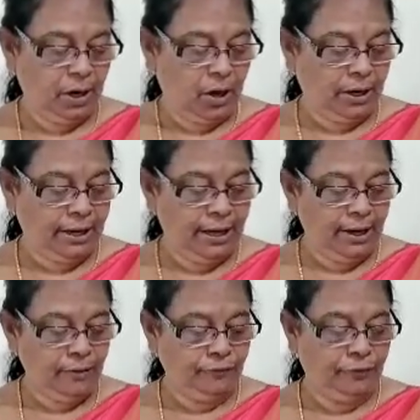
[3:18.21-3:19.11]

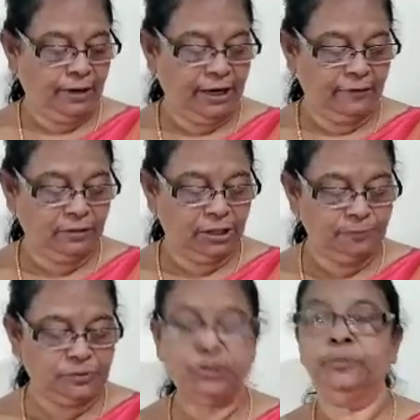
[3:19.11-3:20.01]
Okay, for a
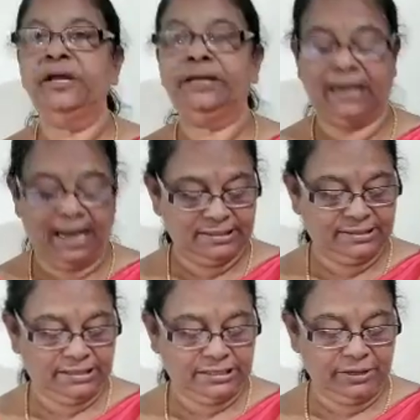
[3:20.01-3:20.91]
verb to be
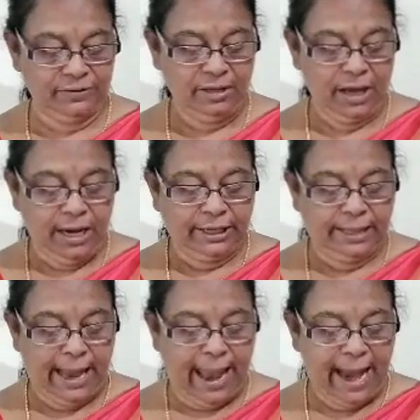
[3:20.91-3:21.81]
transitive,
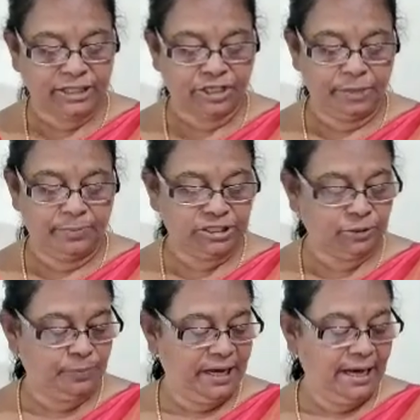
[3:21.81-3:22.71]
the action
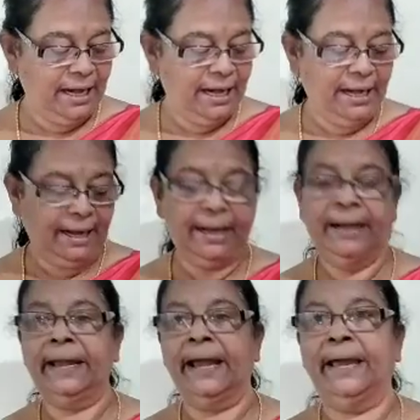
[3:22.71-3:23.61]
must be
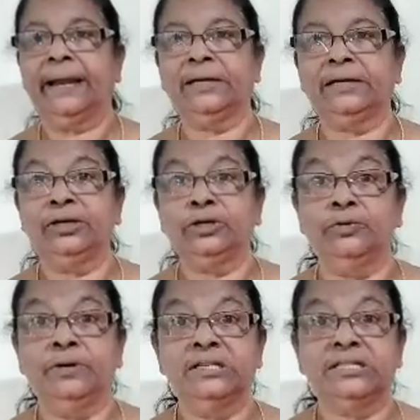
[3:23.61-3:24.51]
directed
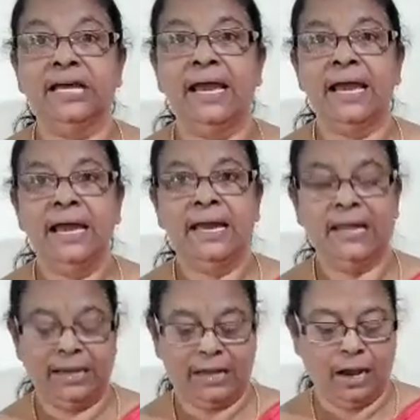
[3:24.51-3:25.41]
towards a
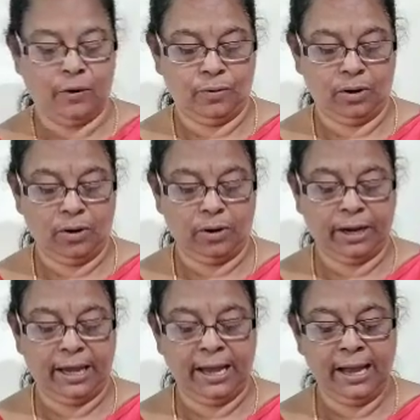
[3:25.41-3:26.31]
noun.
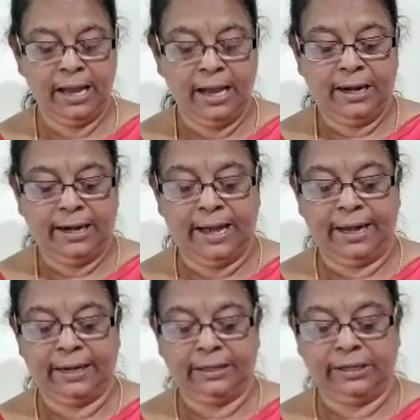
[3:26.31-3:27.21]
Okay,
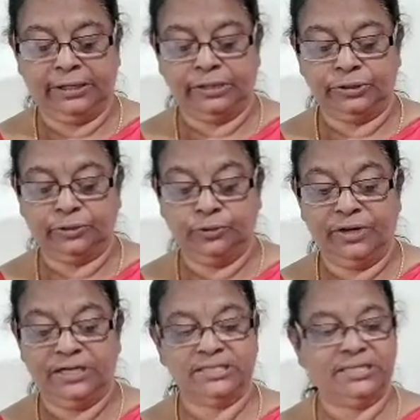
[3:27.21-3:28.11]
directed
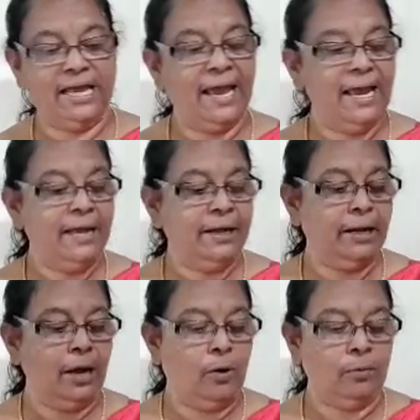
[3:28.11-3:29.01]
towards a
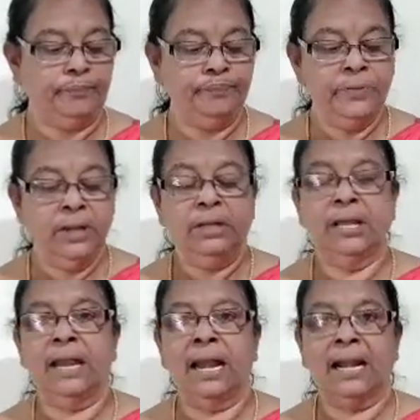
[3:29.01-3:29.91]
noun.
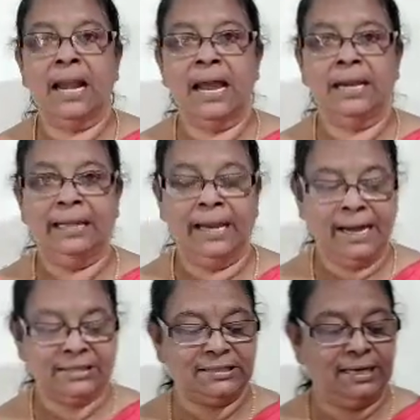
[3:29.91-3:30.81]
Then underline the
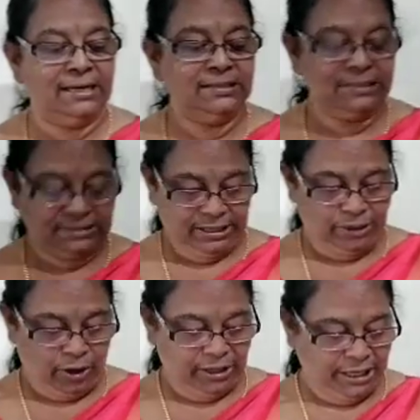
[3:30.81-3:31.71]
next sentence is
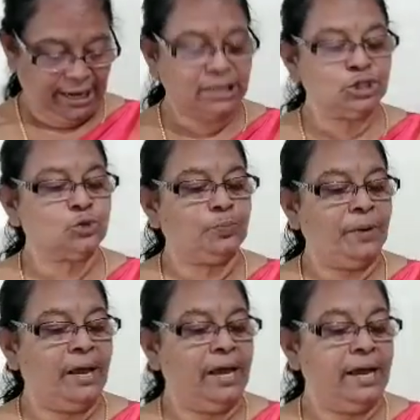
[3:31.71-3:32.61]
on the next
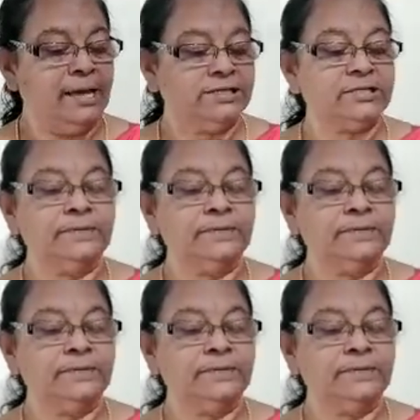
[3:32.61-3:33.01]
page.